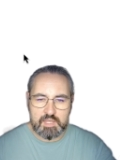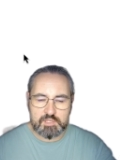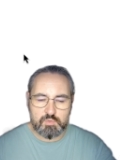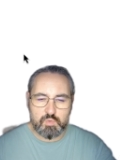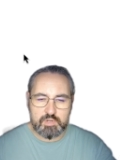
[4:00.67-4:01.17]
And
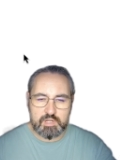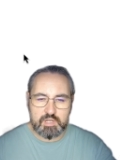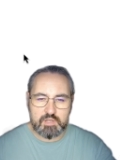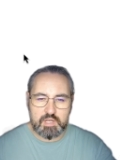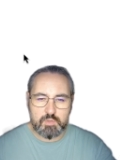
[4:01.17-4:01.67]
don't
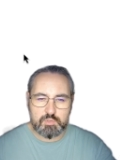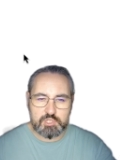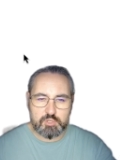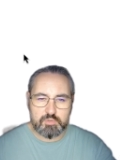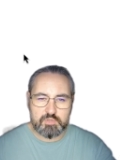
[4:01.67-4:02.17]
worry, I'll
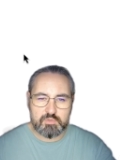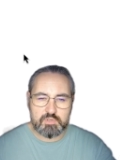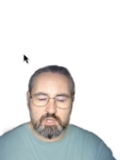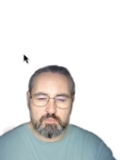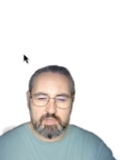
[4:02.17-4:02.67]
show you
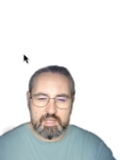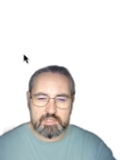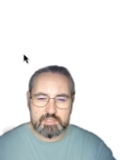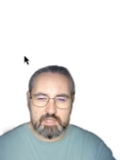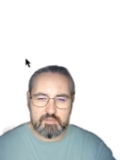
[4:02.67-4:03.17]

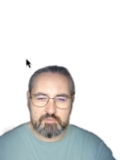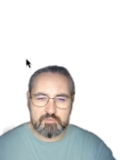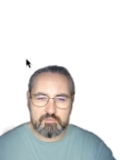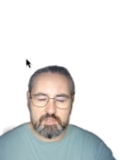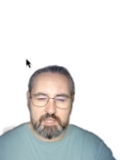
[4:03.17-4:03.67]
complex stuff
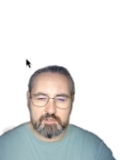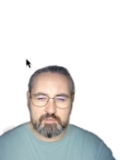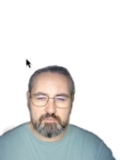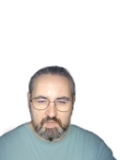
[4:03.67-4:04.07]
later.